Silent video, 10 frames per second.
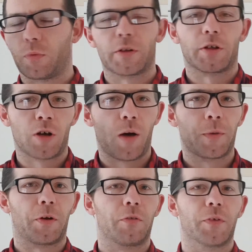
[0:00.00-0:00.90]
when you
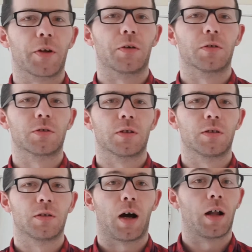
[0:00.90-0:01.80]
comment on videos,
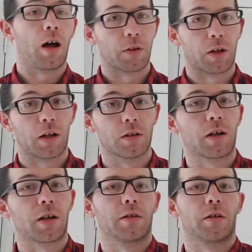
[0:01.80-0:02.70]
I'll
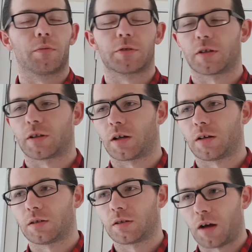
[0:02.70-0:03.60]
look at it, obviously, and
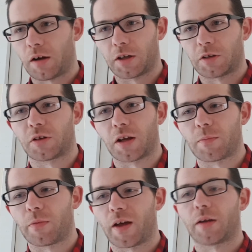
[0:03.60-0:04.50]
I'll get your
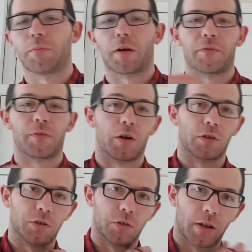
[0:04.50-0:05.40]
name then, but I
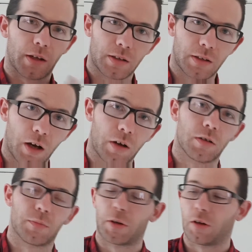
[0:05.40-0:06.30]
forgot to do that
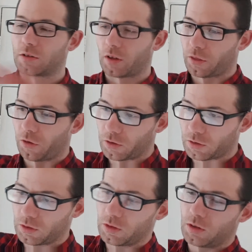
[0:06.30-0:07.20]
now because I
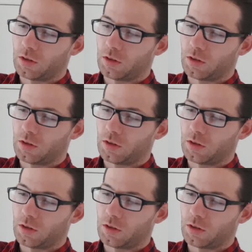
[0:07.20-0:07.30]
thought